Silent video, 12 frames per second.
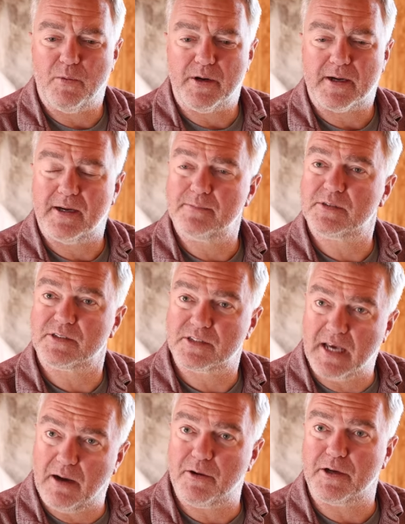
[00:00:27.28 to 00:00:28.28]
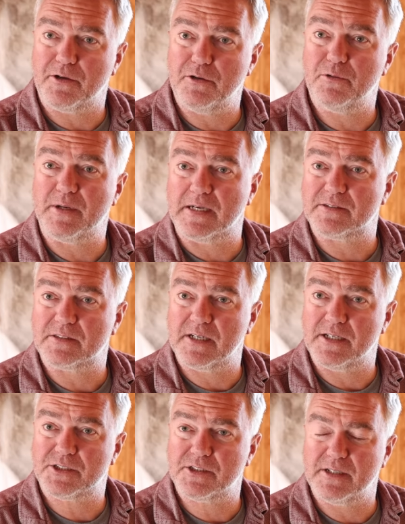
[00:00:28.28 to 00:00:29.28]
know, when it comes to scouting a new
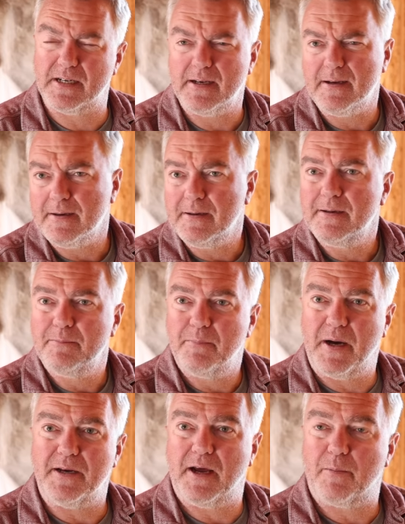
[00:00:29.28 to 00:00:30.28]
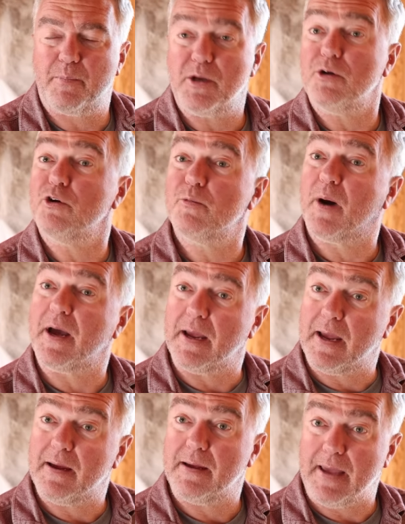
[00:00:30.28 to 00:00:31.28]
destination that might not be new
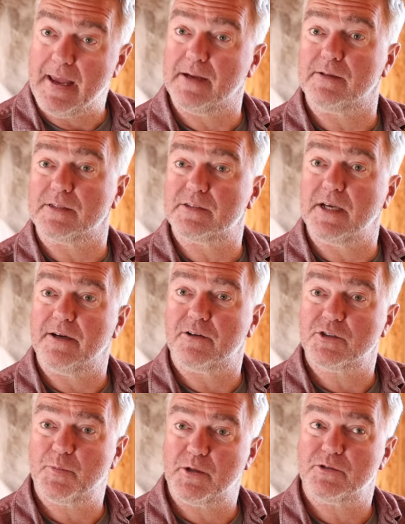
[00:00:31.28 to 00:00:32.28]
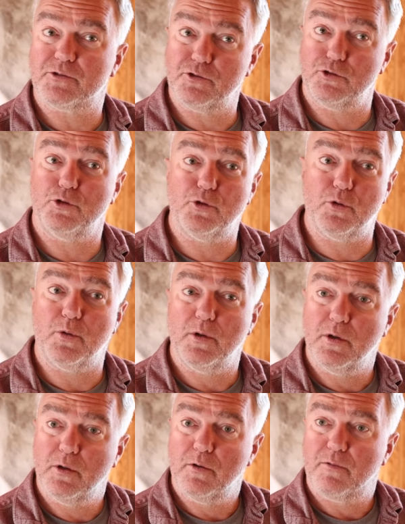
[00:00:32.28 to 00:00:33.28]
by angling standards, but is new
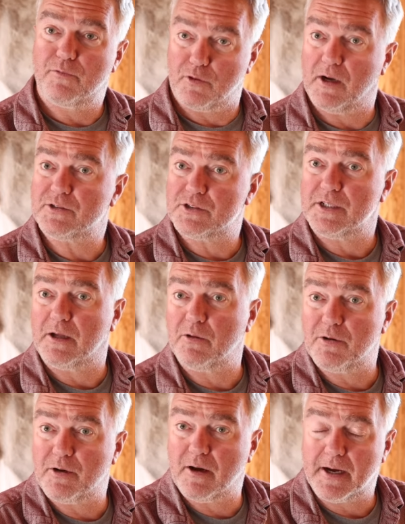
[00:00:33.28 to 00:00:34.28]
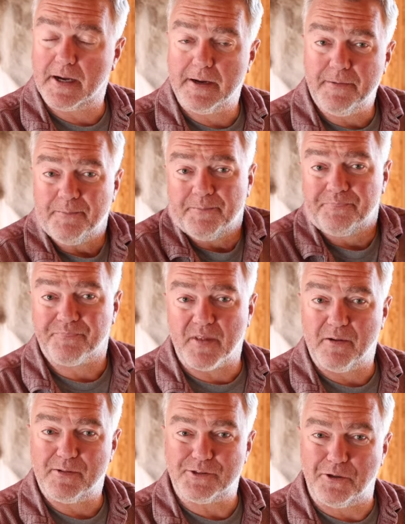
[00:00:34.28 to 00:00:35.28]
for us at Yellow Dog, you
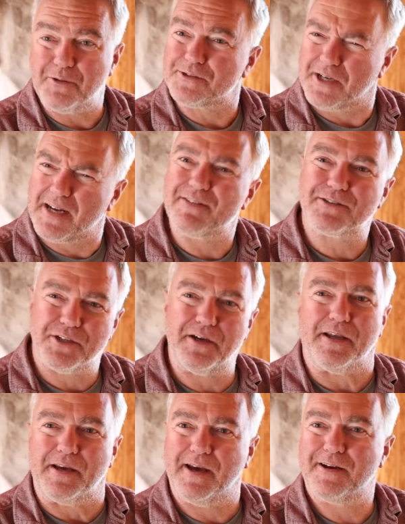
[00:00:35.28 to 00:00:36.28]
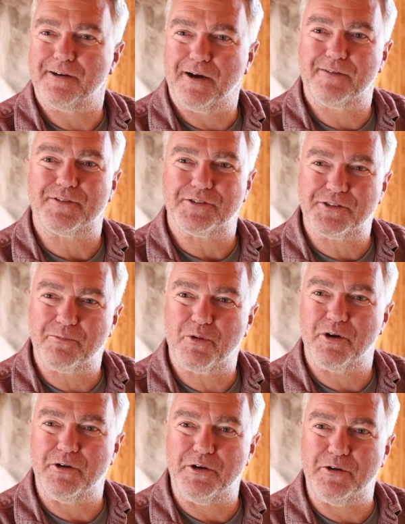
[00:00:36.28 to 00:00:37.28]
know, it's always kind of exciting heading off to
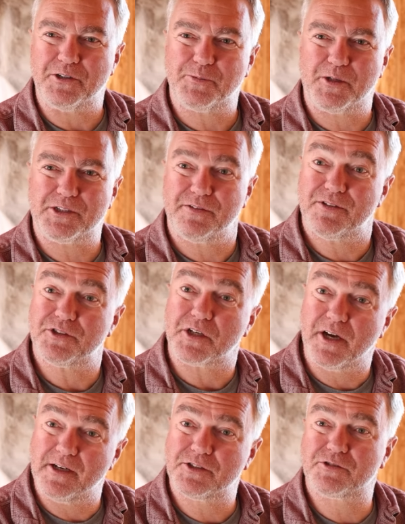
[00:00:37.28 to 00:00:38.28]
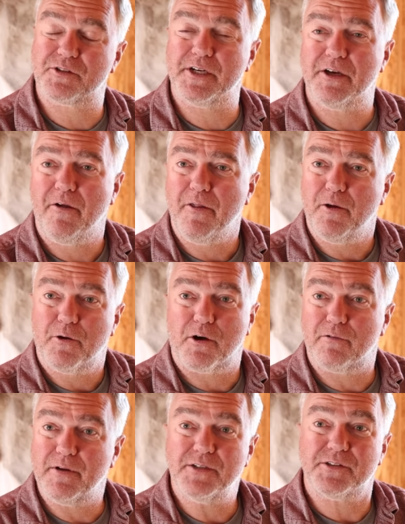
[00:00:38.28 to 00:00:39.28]
somewhere new, especially if it's a country or
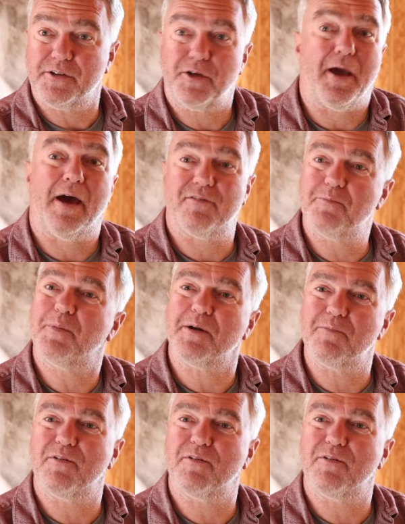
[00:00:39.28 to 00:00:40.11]
a region that you haven't been